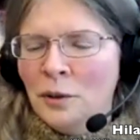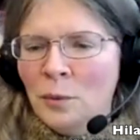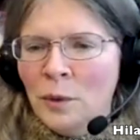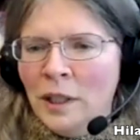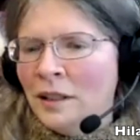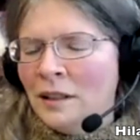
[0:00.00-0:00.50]
the
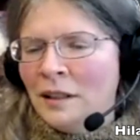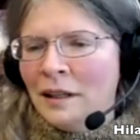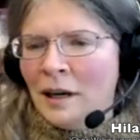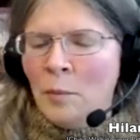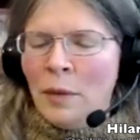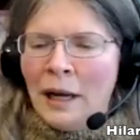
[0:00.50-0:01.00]
week and
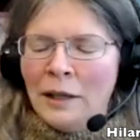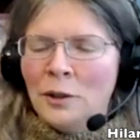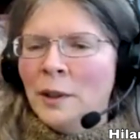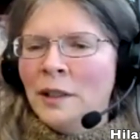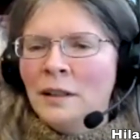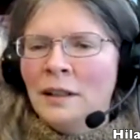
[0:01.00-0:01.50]
come back
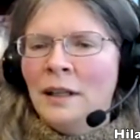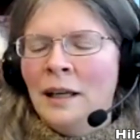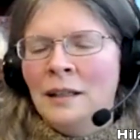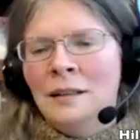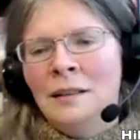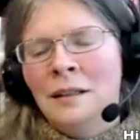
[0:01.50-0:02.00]
to it at the
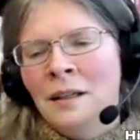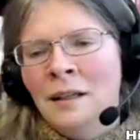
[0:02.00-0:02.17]
end.